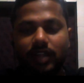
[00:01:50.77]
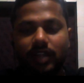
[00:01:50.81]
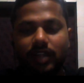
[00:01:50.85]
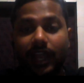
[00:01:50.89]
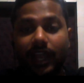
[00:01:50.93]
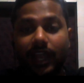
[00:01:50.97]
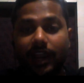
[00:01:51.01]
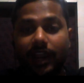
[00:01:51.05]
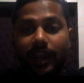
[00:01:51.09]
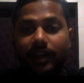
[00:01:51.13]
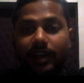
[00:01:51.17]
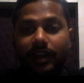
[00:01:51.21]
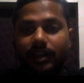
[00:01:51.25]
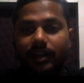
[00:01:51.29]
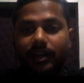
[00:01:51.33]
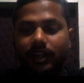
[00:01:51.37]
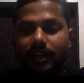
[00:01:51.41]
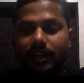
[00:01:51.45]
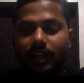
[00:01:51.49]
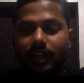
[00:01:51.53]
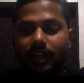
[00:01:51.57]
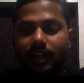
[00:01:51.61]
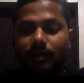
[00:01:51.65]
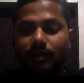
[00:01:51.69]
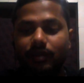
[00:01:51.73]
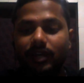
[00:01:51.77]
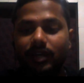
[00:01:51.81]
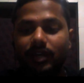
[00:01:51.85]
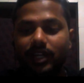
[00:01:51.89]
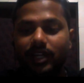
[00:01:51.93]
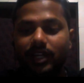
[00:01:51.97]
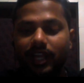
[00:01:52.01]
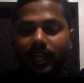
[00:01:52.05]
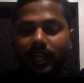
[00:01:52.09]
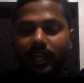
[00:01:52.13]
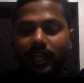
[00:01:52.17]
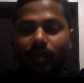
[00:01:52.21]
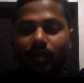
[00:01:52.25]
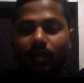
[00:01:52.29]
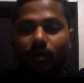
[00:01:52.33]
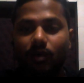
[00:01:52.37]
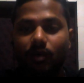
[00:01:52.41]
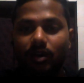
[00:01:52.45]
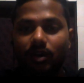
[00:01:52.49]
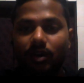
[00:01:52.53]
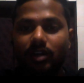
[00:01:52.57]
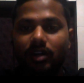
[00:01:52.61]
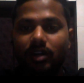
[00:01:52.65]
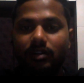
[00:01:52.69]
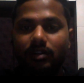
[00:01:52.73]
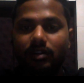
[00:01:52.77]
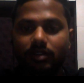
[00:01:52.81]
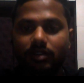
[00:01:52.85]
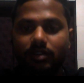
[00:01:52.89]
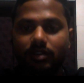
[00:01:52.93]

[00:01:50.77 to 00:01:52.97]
and it will take order